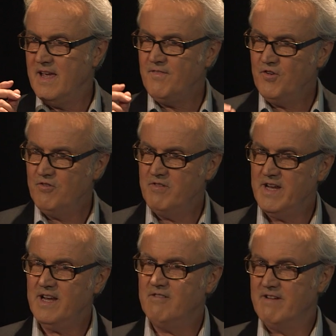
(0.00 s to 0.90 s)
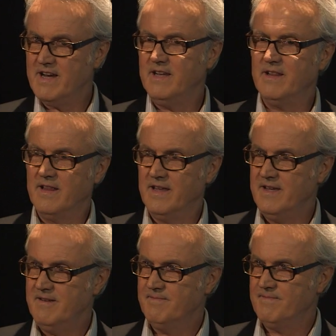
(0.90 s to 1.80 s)
If you read
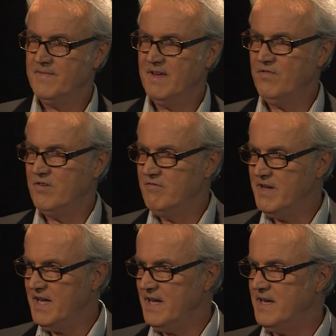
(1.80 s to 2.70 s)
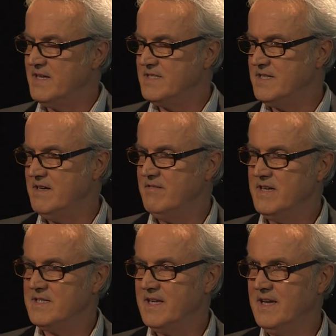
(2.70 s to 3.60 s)
regularly, if you read a
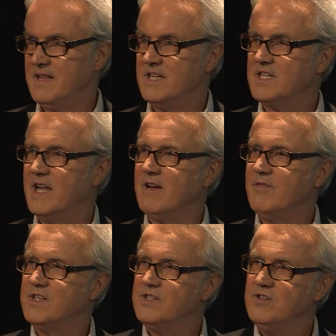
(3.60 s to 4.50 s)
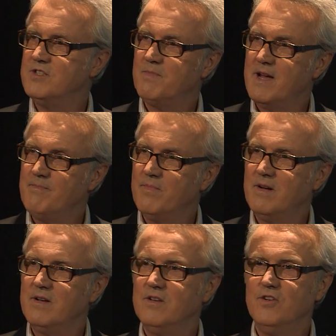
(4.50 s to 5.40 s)
serious English language
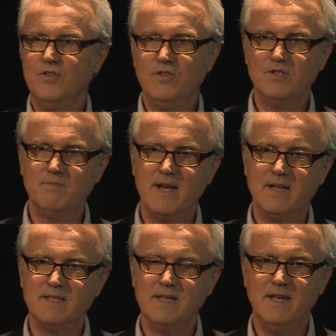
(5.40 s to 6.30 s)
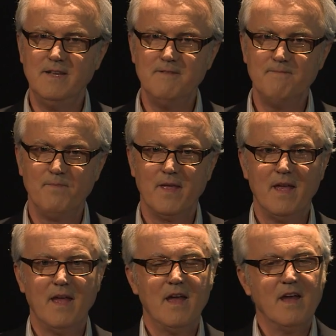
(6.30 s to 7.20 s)
newspaper, news magazine,
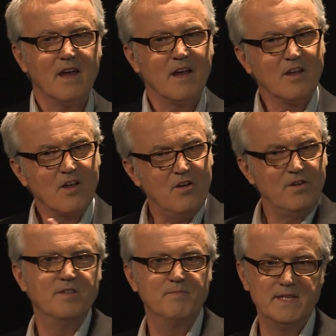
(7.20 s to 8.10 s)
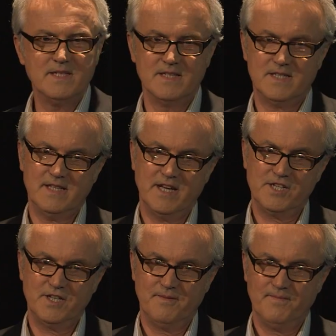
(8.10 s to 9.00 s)
go to the business
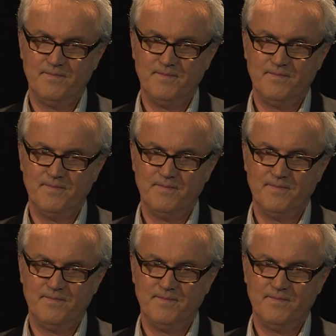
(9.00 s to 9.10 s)
section.